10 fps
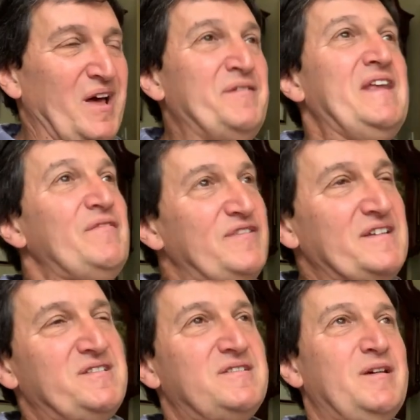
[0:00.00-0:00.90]
And
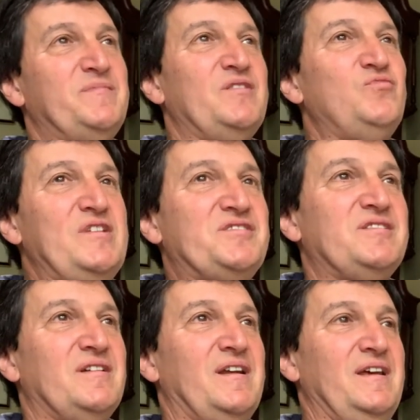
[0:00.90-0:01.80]
Netflix did something
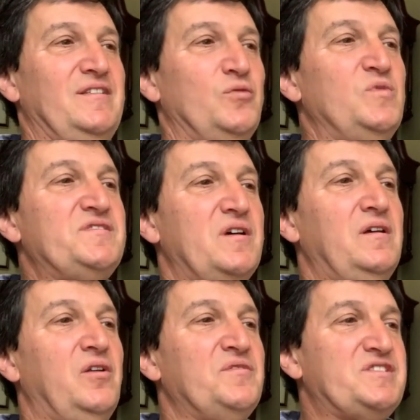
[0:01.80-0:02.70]
recently that was
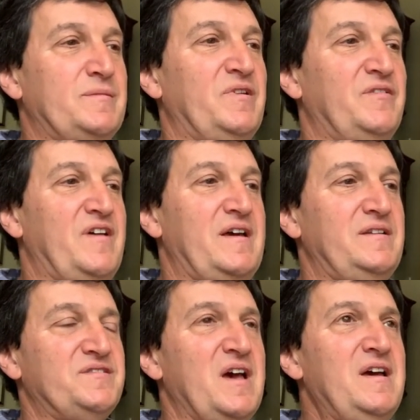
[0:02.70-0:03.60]
along similar veins.